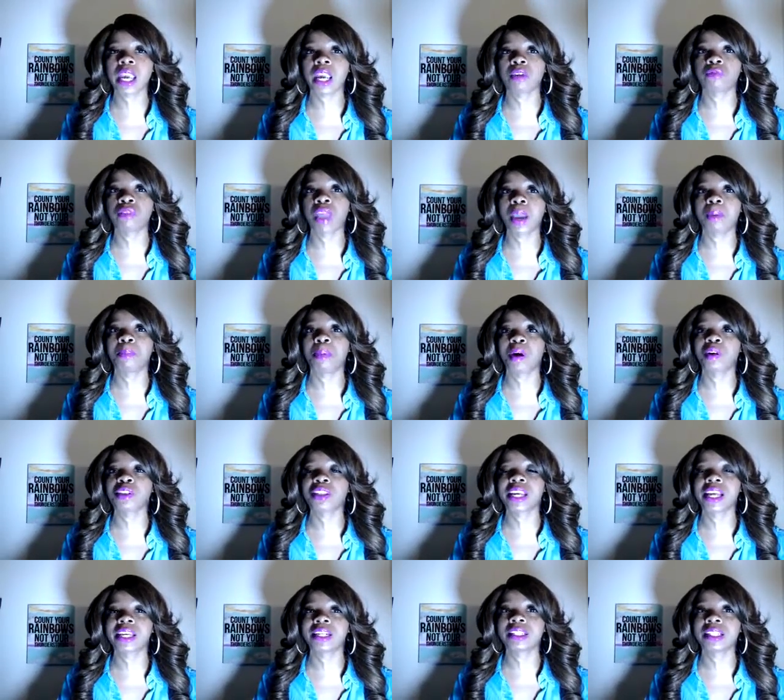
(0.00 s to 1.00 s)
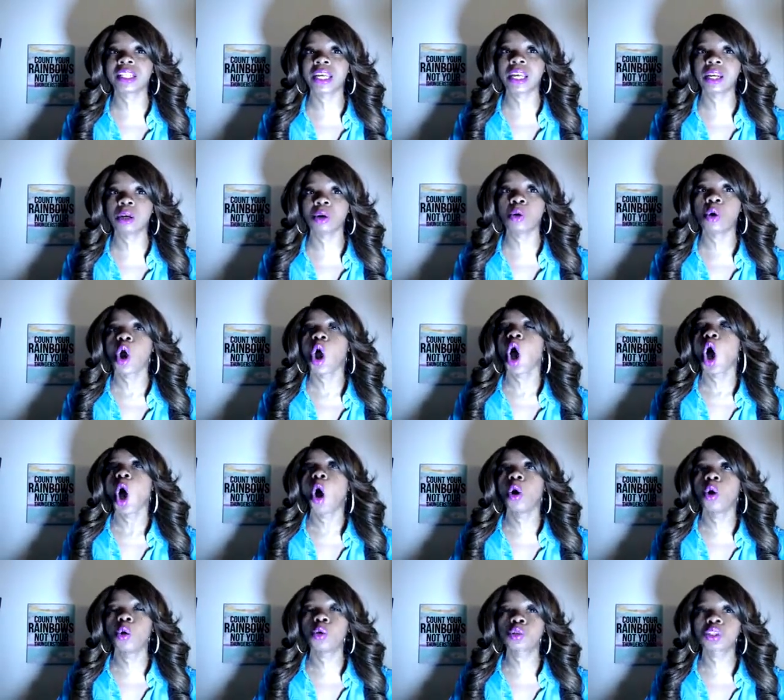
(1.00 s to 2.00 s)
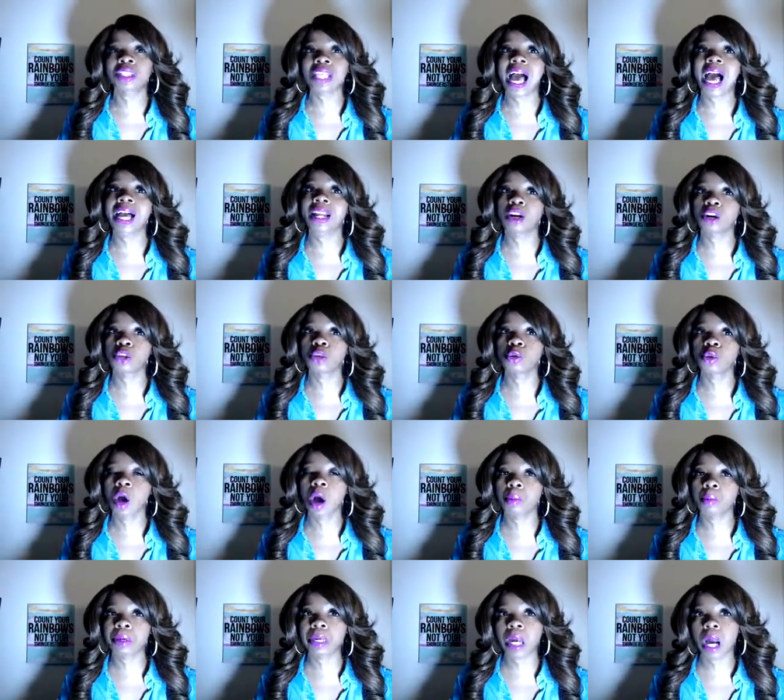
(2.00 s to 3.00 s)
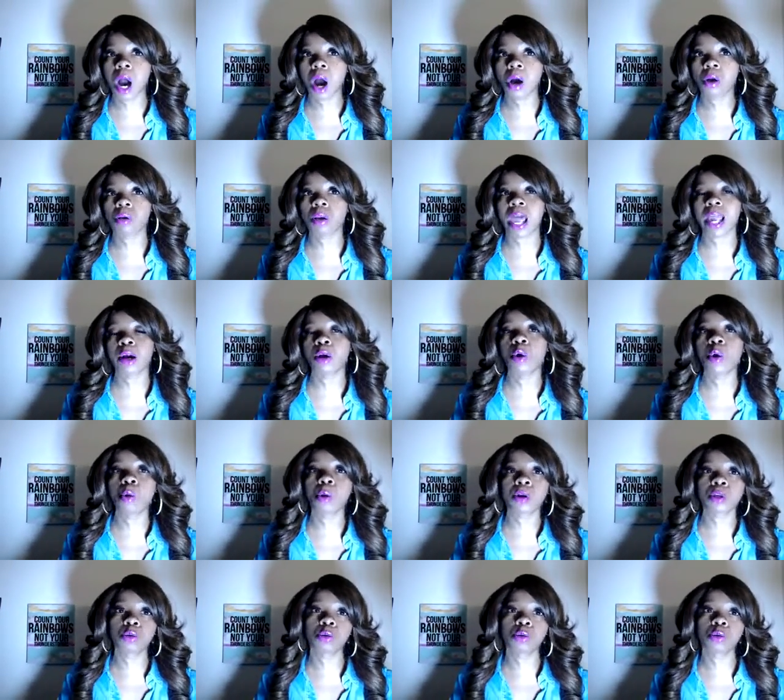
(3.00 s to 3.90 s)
If they both get a deal, whose side are you gonna be on? Like, who are you